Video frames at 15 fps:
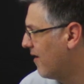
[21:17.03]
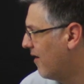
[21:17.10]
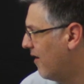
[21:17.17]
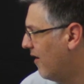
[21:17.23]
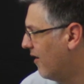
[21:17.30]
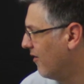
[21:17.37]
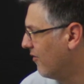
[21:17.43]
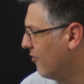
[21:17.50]

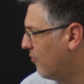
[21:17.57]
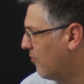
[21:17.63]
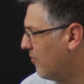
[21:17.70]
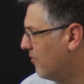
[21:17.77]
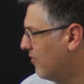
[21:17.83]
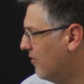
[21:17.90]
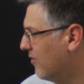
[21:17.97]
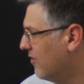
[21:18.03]
I don't
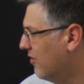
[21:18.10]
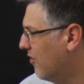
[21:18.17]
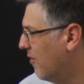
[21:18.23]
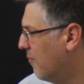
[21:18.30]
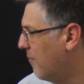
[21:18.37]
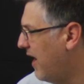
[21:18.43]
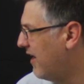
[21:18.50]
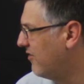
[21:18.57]
know. You're a
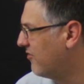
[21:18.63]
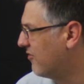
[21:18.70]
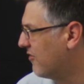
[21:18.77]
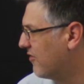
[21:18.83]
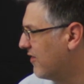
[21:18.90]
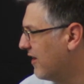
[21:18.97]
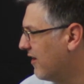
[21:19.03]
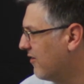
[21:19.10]
manager of the
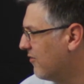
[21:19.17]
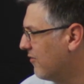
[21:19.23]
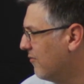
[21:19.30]
thing. I don't.